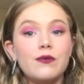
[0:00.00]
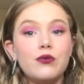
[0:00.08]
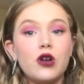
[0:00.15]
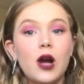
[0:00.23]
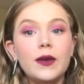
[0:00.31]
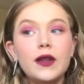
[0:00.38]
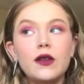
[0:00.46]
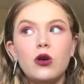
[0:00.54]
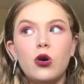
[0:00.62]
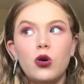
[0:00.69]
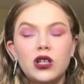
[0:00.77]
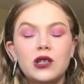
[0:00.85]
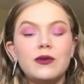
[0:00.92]
probably the
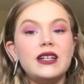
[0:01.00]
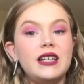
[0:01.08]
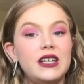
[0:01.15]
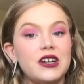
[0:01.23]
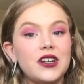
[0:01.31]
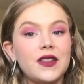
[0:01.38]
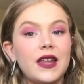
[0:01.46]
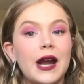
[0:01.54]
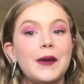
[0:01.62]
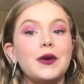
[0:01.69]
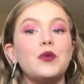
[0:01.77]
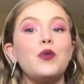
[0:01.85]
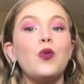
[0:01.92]
only one here that I would